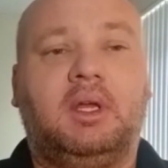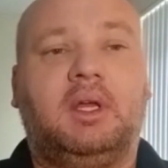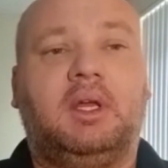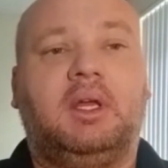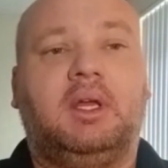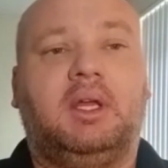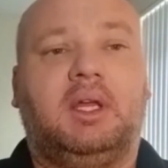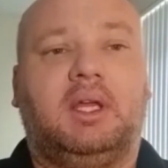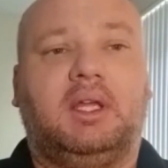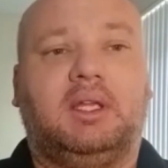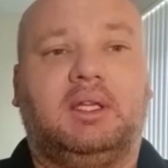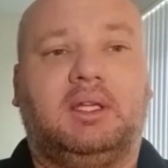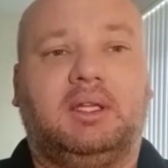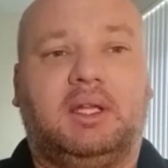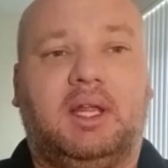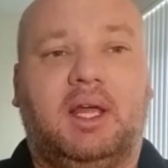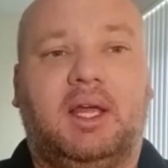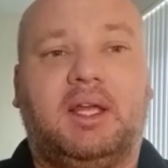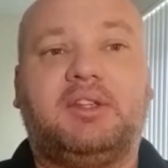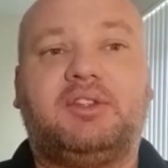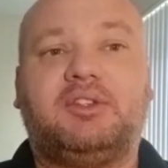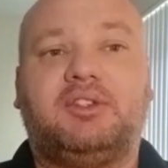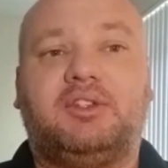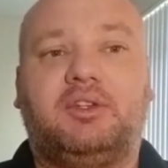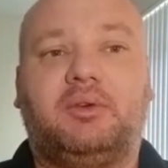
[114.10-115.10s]

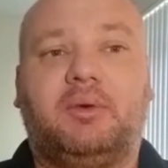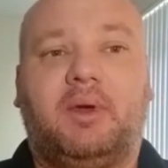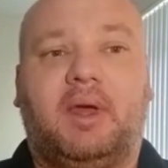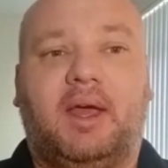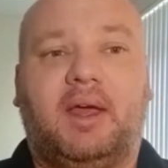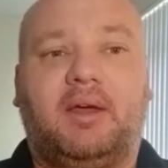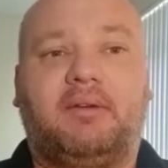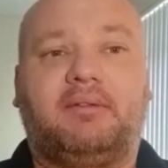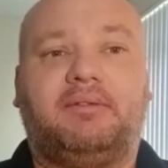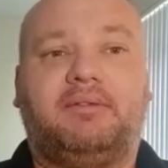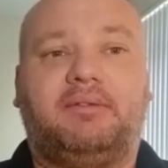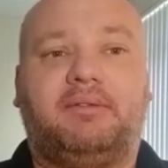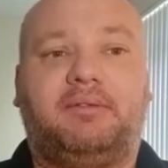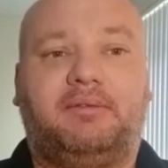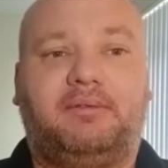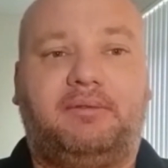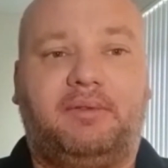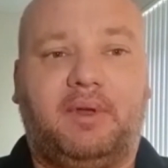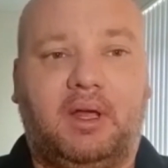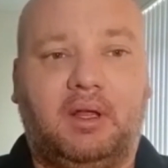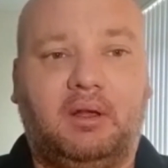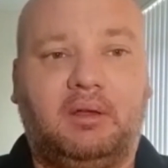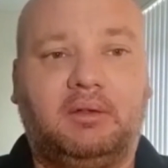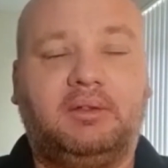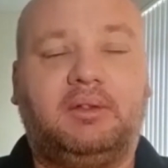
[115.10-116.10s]
unless you have
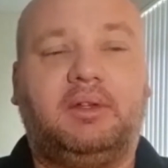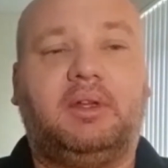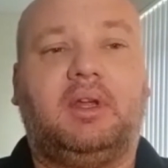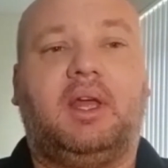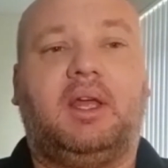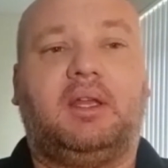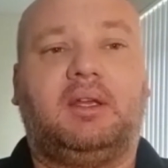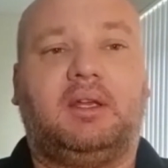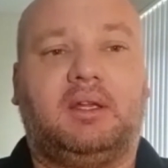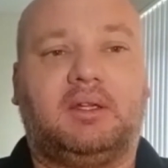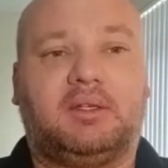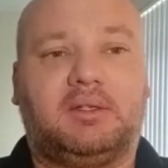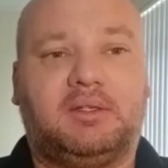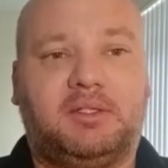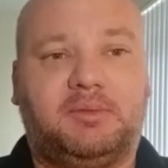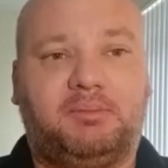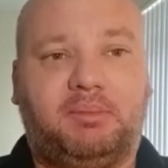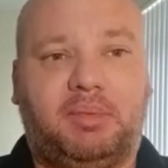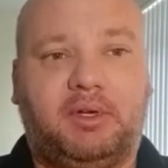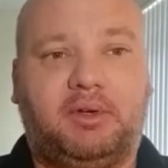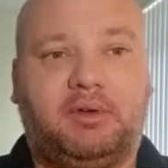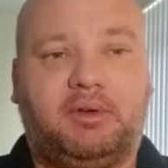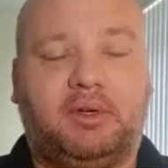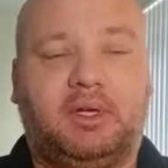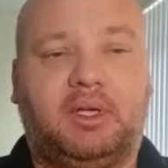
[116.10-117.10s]
felt and
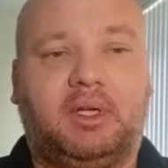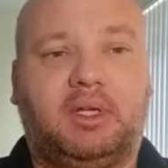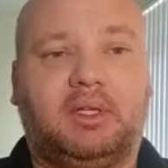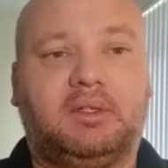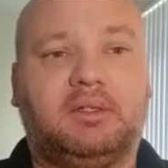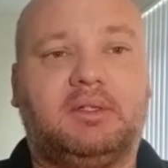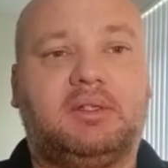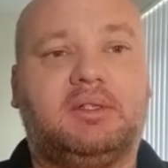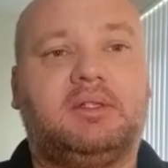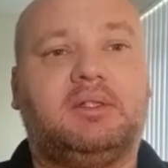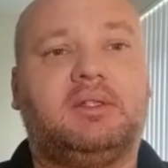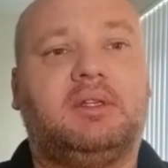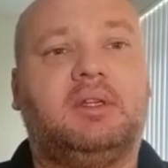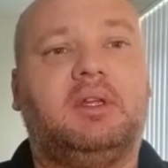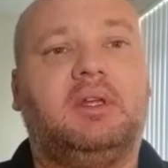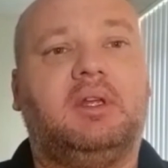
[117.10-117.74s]
experienced